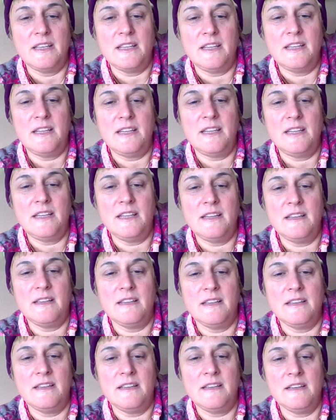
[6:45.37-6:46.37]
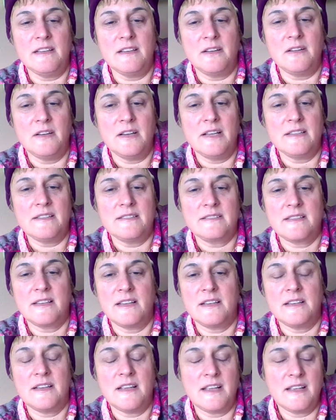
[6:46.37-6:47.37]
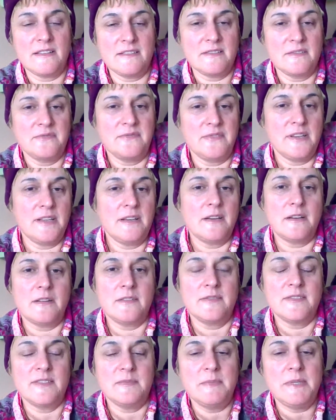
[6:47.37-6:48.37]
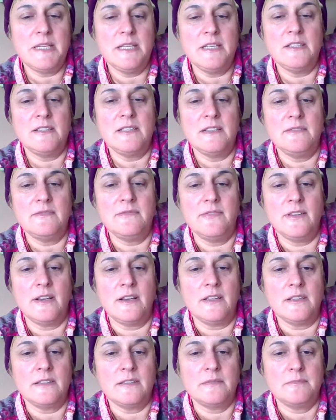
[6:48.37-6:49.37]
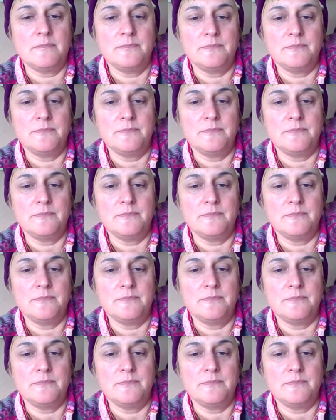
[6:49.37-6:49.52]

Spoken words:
He, as a figure of speech, he felt